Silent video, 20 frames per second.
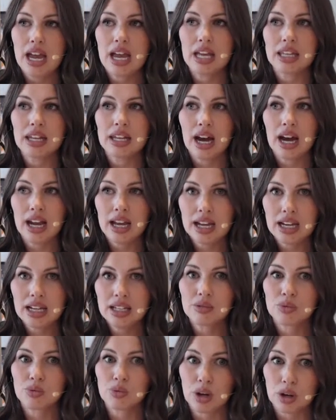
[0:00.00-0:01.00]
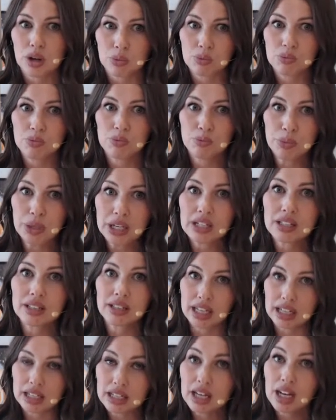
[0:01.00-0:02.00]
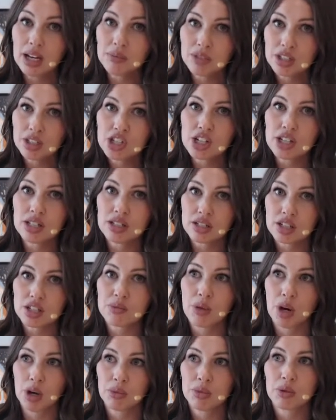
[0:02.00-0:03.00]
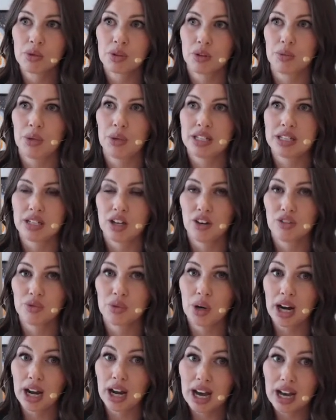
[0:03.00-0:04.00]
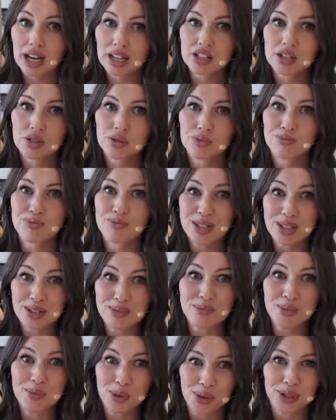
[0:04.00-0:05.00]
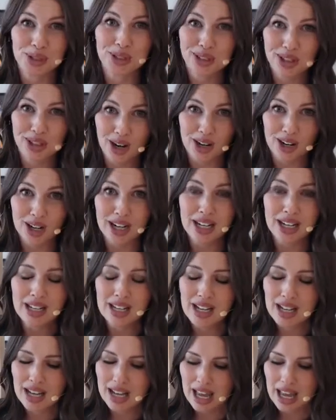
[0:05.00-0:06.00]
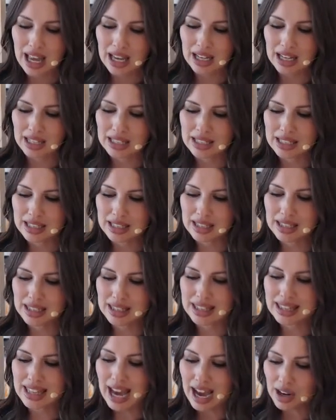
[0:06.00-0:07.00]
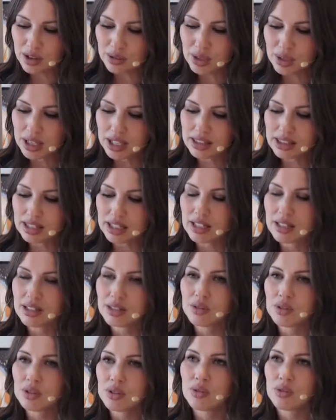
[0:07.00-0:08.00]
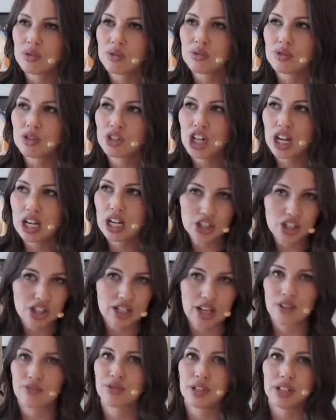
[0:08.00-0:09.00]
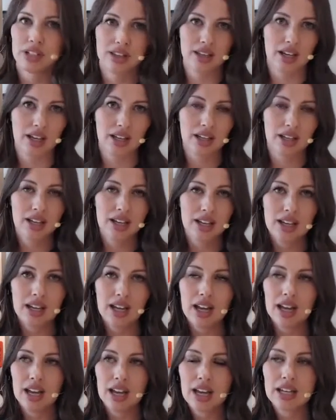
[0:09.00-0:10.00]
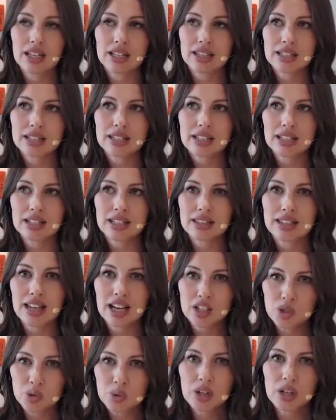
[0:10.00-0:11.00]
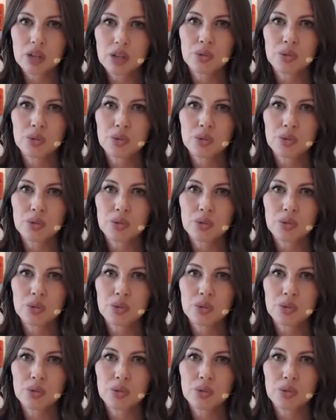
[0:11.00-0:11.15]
and I had a big like come to Jesus moment with myself where I had to be more Lara, and that right there changed everything. And that's where I